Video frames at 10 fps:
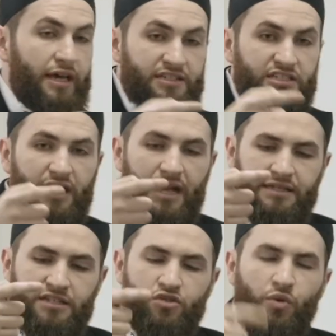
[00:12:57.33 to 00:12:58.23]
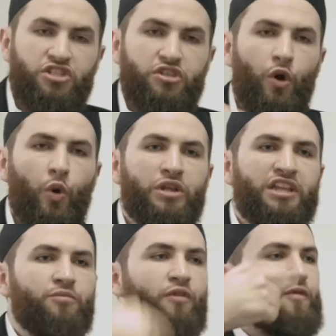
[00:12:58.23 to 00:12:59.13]
He see, as he switched, the old
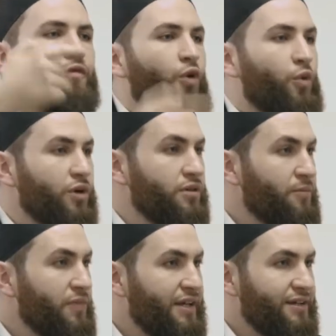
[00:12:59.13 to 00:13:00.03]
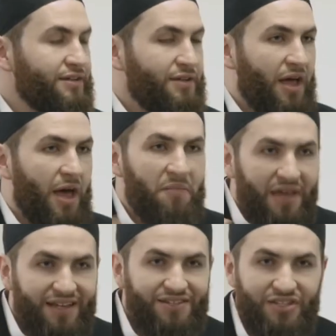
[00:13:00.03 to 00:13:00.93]
lady moved forward,
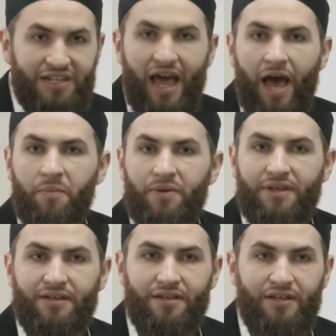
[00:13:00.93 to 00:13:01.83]
amazed and happy.